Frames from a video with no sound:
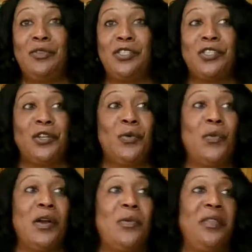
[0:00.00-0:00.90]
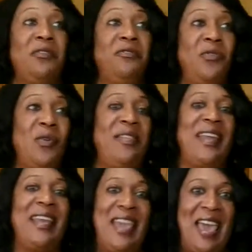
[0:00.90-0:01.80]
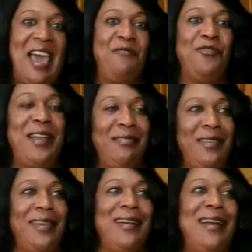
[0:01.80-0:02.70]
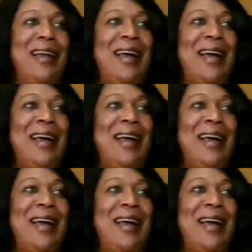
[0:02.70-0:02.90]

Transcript: I'm just going to work with the 4 that I have right there.